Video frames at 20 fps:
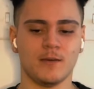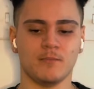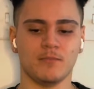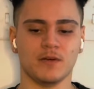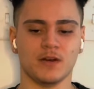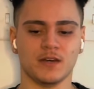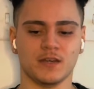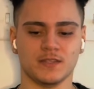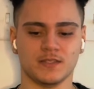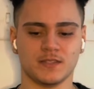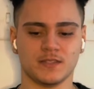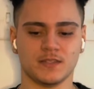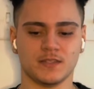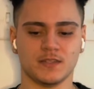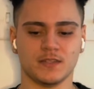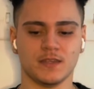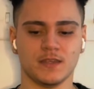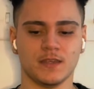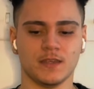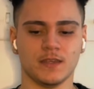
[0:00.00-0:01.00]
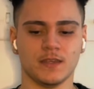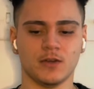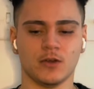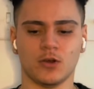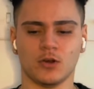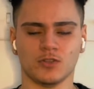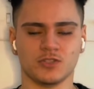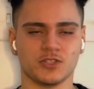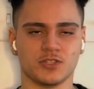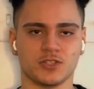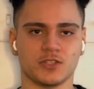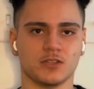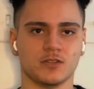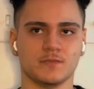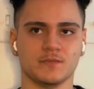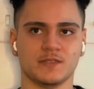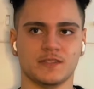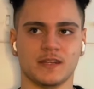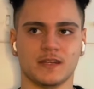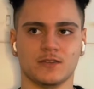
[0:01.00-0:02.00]
but it all just
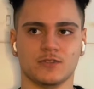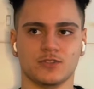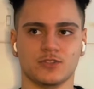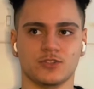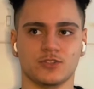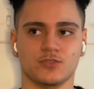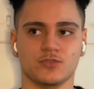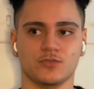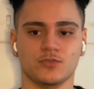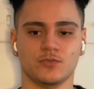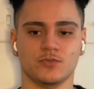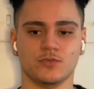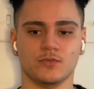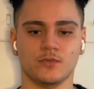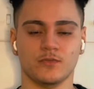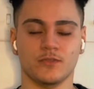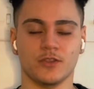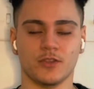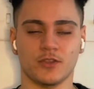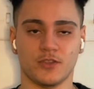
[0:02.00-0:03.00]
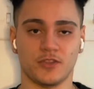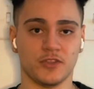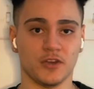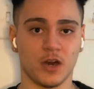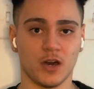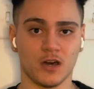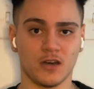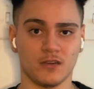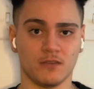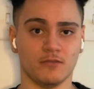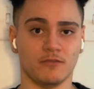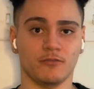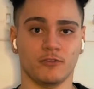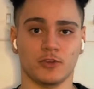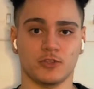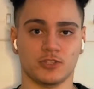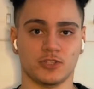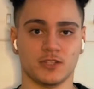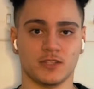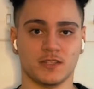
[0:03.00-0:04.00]
comes down to the thought
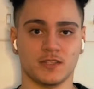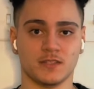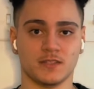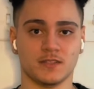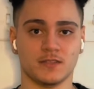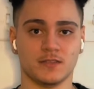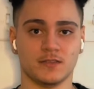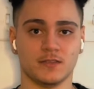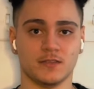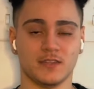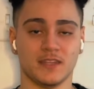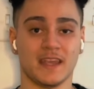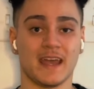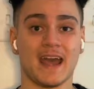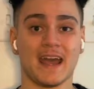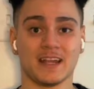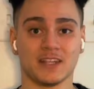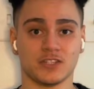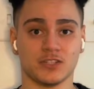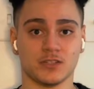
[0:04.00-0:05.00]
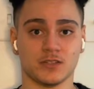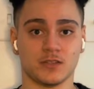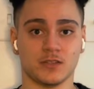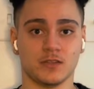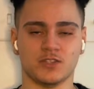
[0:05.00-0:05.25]
versus the action.